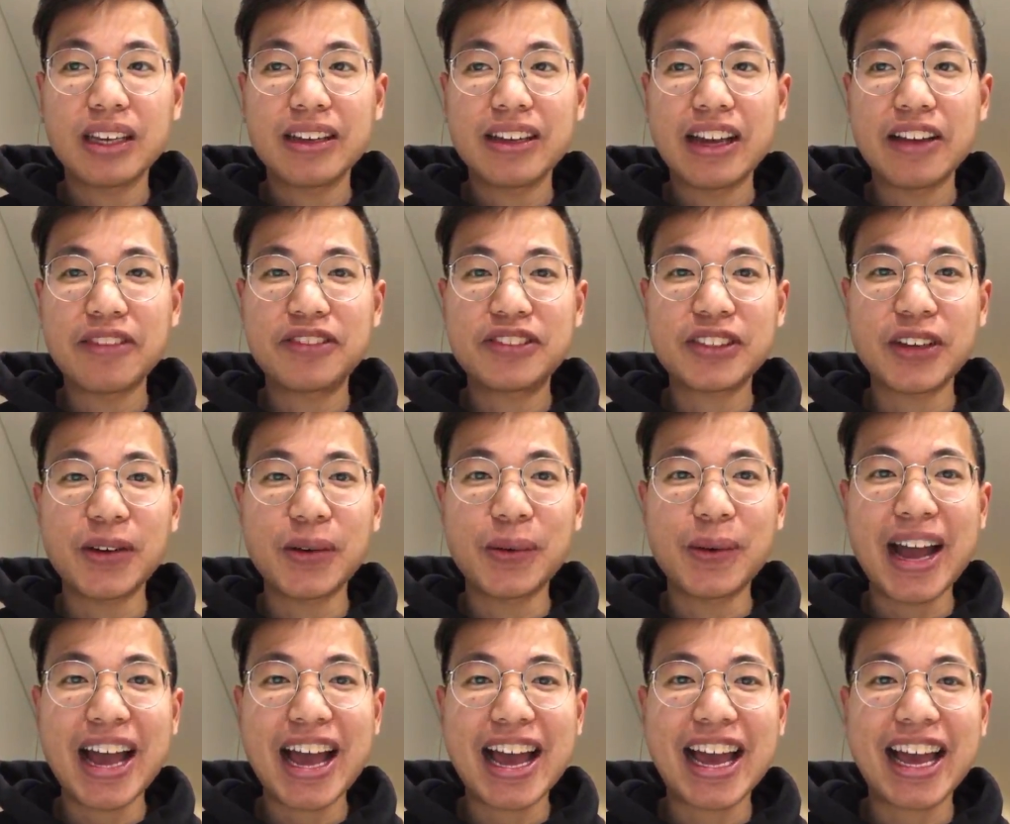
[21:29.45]
If
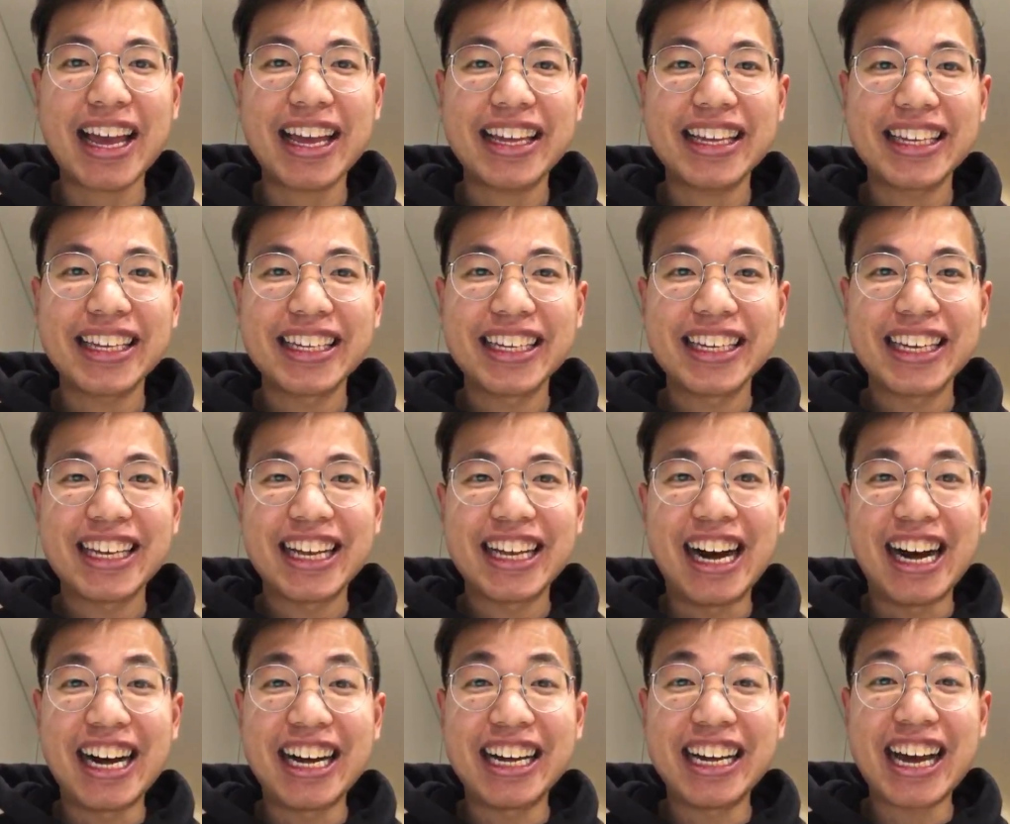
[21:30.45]
so, where?
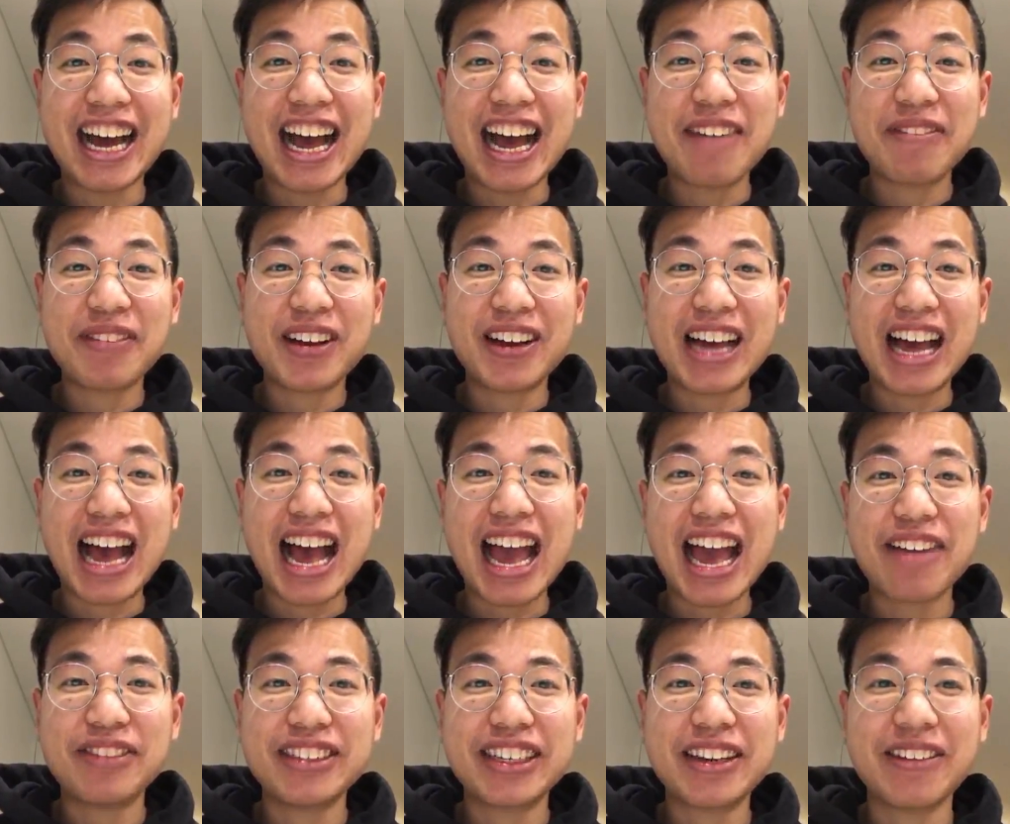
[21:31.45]

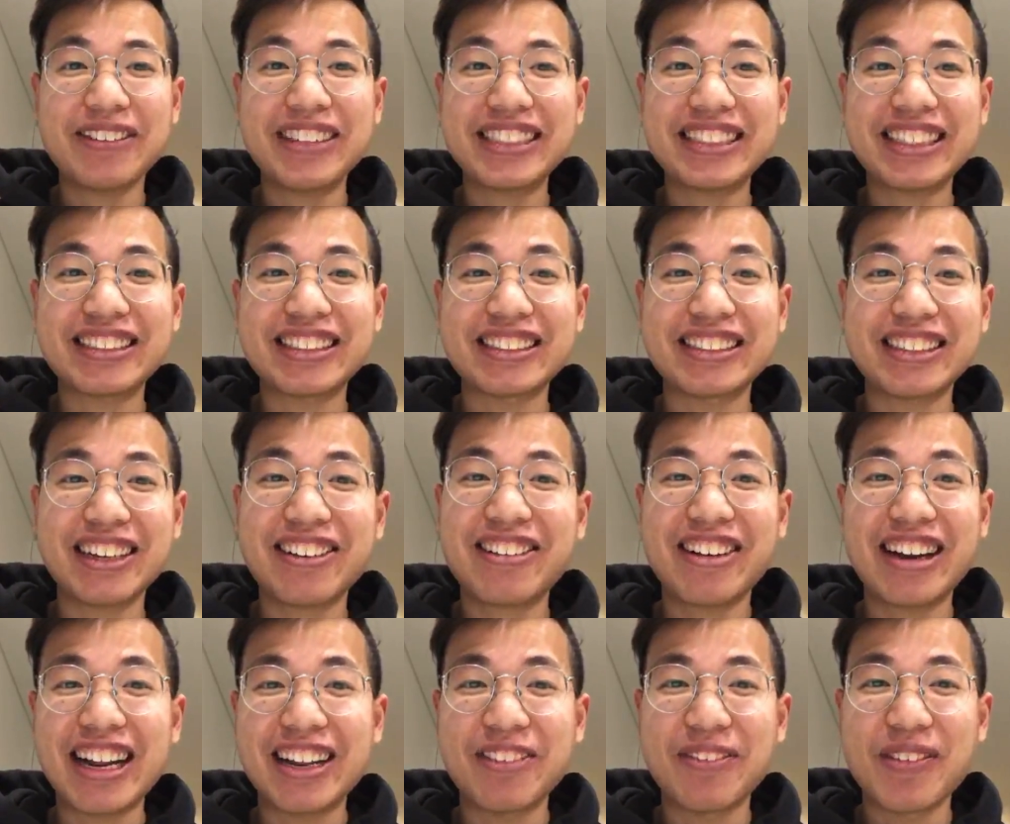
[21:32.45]
I have to keep this as a
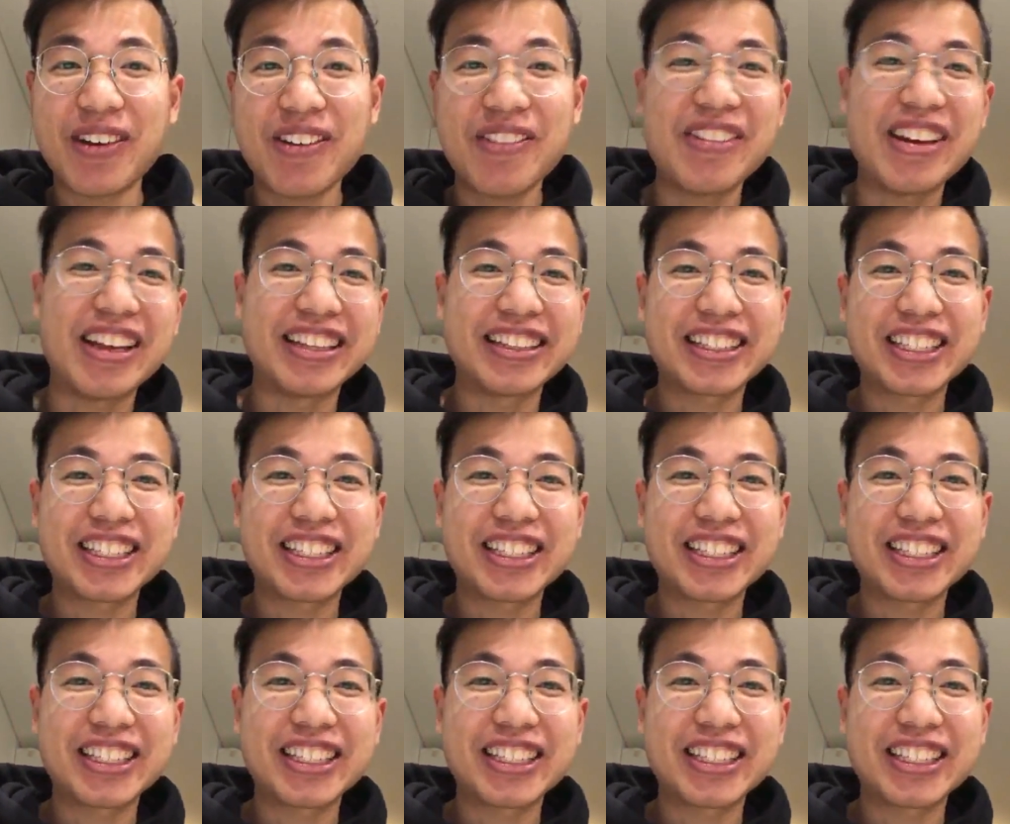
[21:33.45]
secret at the moment.